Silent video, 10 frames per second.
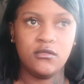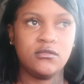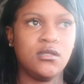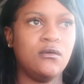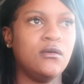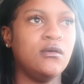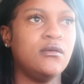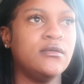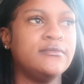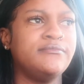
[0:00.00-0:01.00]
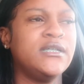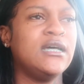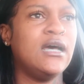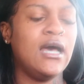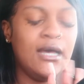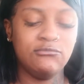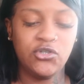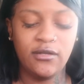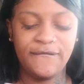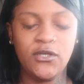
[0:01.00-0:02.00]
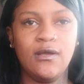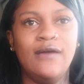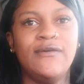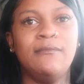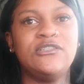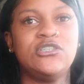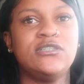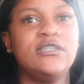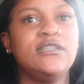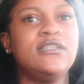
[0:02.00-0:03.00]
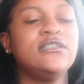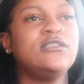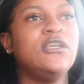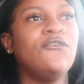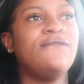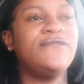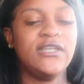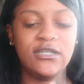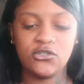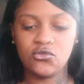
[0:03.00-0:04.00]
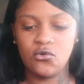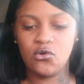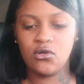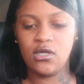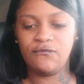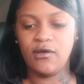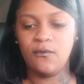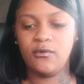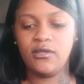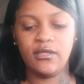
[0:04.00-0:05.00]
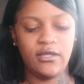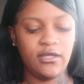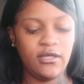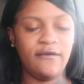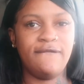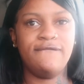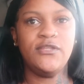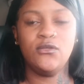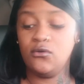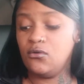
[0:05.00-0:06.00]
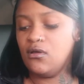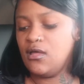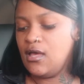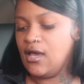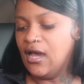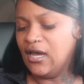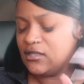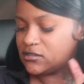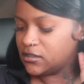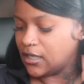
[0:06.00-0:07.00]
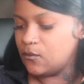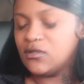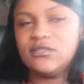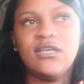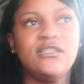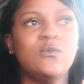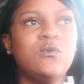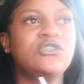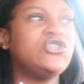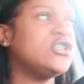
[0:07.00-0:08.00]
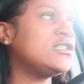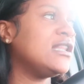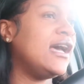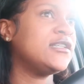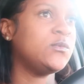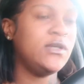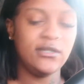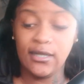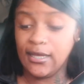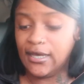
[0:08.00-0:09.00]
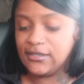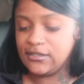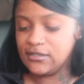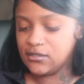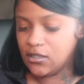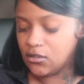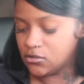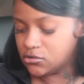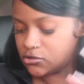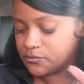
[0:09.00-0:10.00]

So um I'm trying to figure out if I'm gonna just get this nail fixed or if I want to get a fill. Honestly, I want to say this was just last week that I got these nails.